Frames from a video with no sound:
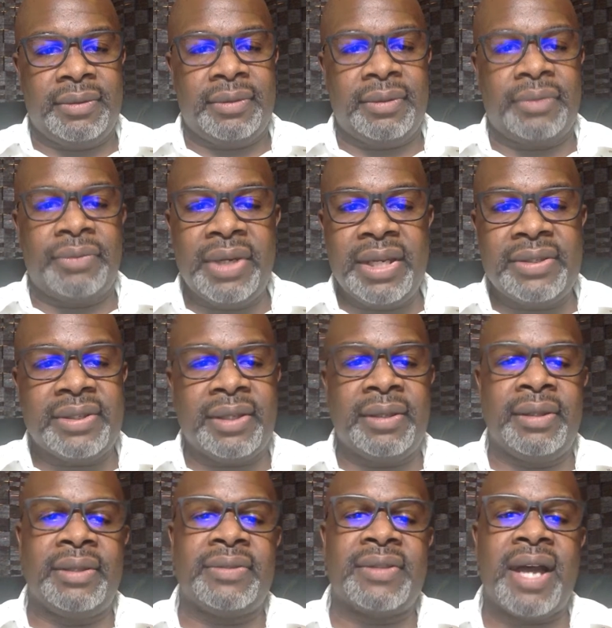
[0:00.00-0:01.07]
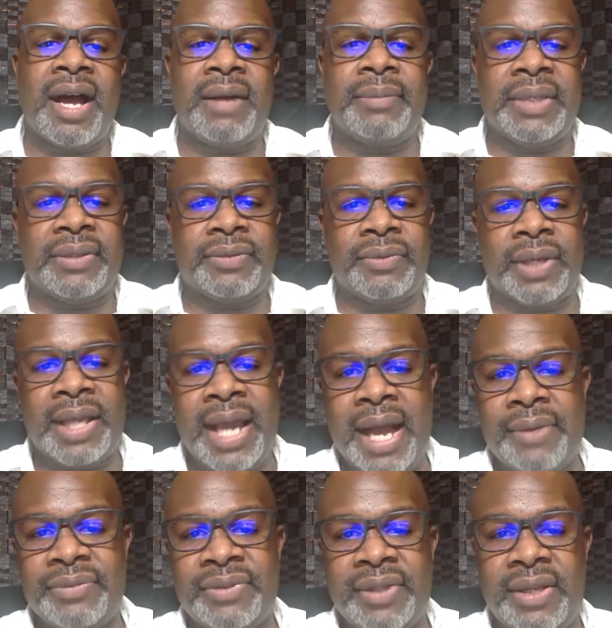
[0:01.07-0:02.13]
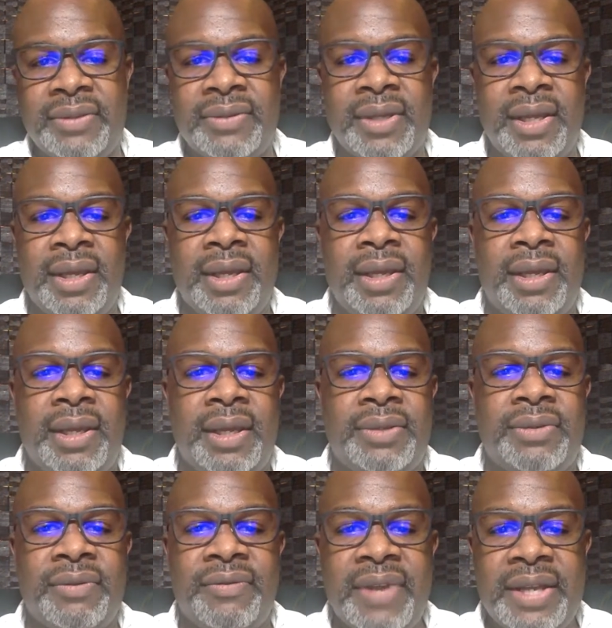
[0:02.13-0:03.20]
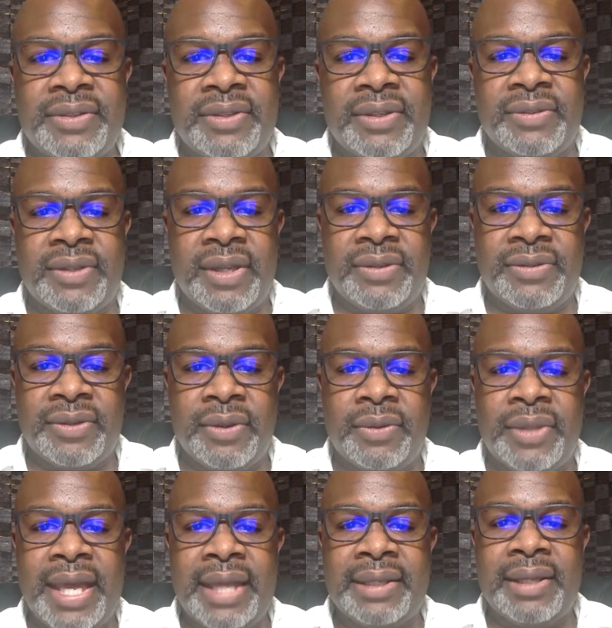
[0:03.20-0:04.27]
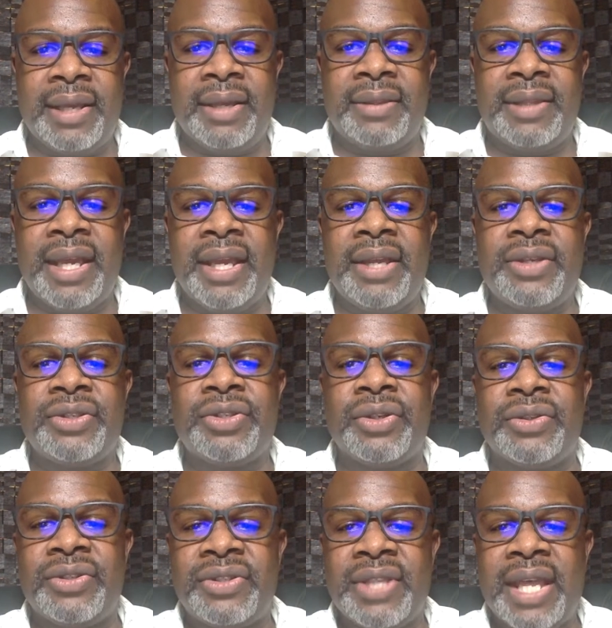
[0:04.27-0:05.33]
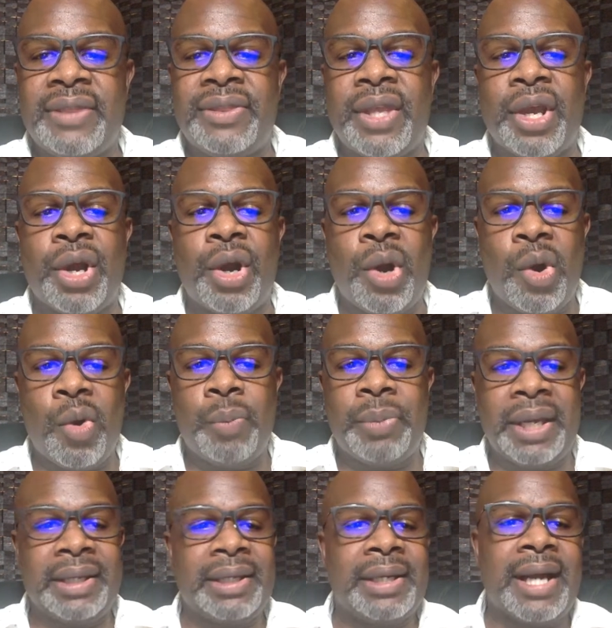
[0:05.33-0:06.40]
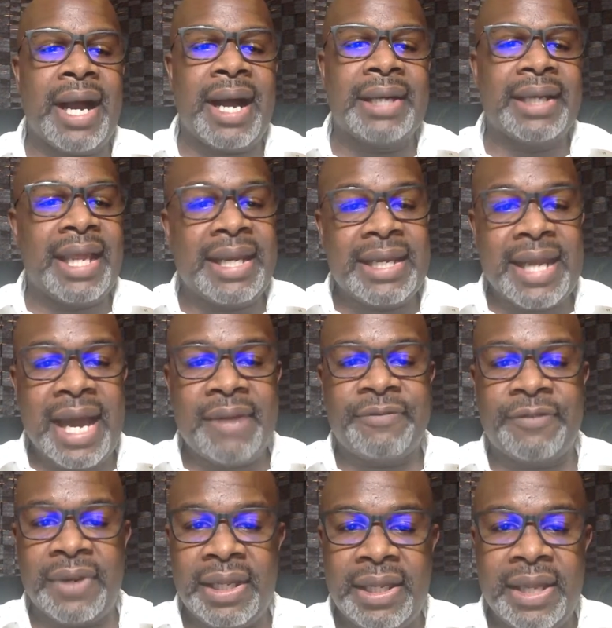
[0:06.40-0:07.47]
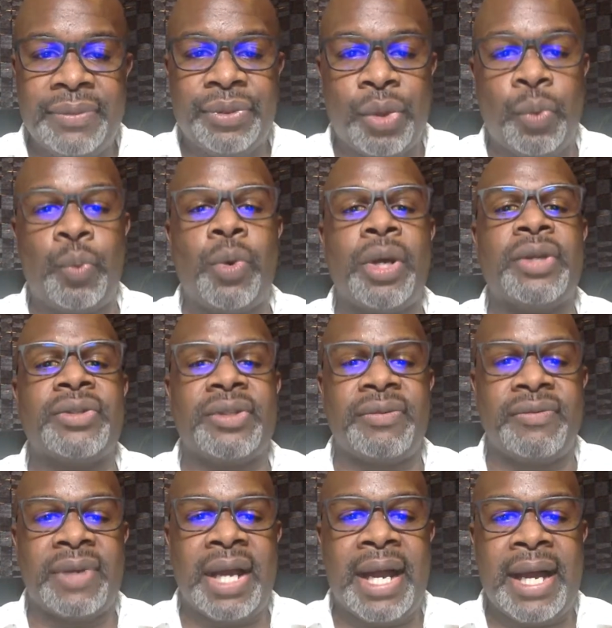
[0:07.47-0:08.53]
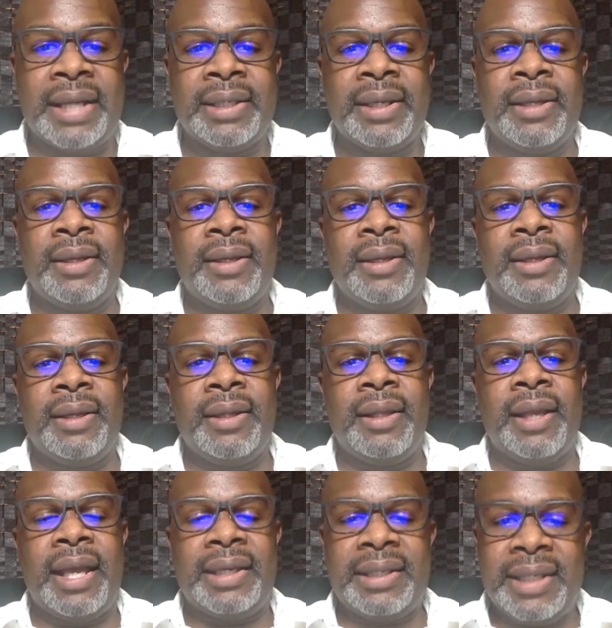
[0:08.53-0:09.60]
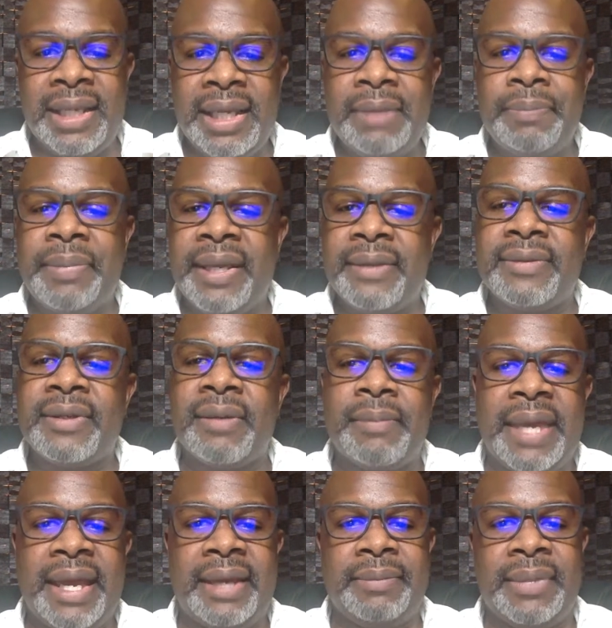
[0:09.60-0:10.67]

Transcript: The reason the psalmist recounts these interventions is so that they should set their hope in God and not forget the works of God and keep his commandments.